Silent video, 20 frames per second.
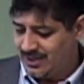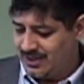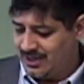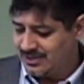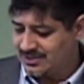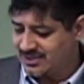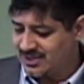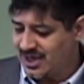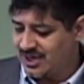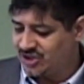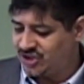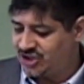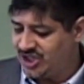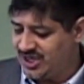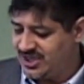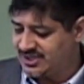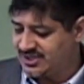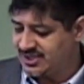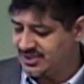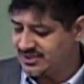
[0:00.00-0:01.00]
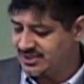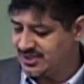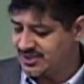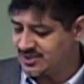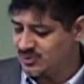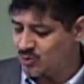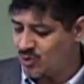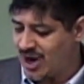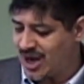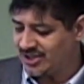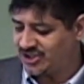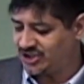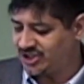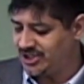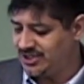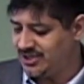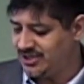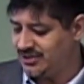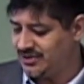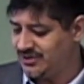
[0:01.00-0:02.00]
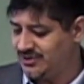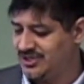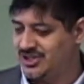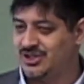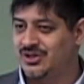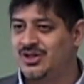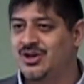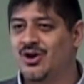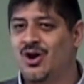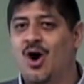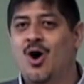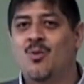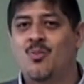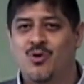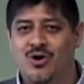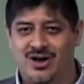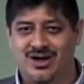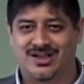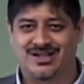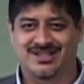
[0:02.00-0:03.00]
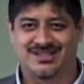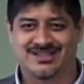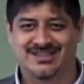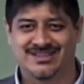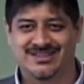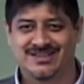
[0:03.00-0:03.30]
It's like Jesus is watching you do your homework.